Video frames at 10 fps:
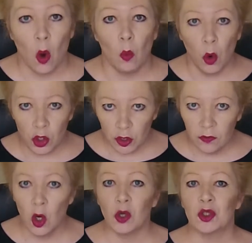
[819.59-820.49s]
What
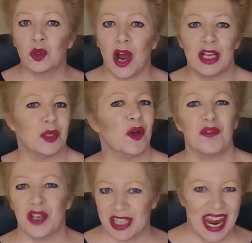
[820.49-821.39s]
you've got to try and do,
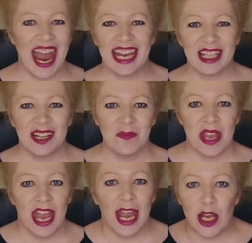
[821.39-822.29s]
if you can,
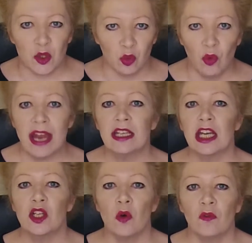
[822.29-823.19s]
is render
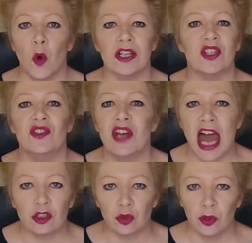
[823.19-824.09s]
your voice
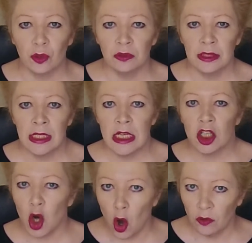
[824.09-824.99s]
natural,
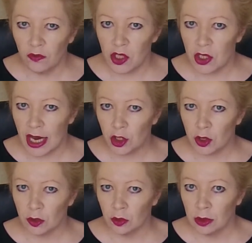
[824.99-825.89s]

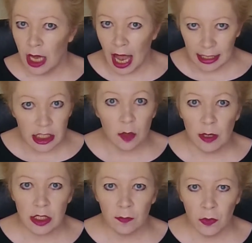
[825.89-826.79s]
conversational and
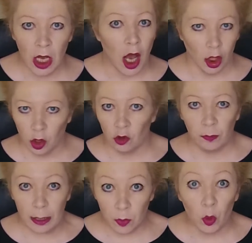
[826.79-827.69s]
intimate. A lot of
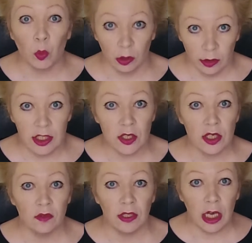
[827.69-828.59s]
people will listen to
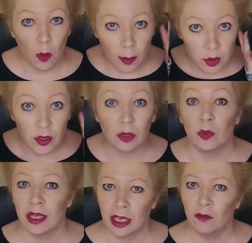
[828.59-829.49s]
the video abstract
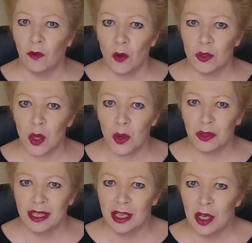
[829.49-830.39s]
with headphones
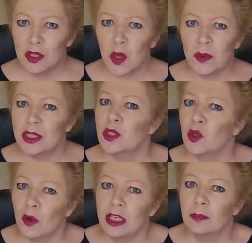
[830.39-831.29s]
on, so it's
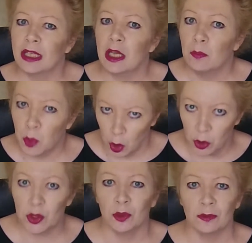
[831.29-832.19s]
incredibly
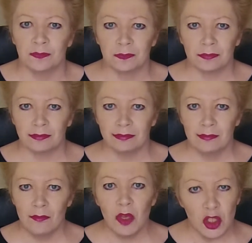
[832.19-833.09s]
personal.
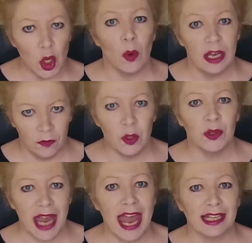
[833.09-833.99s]
So if you
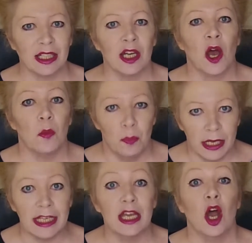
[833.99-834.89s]
can,
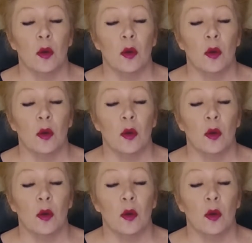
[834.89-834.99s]
be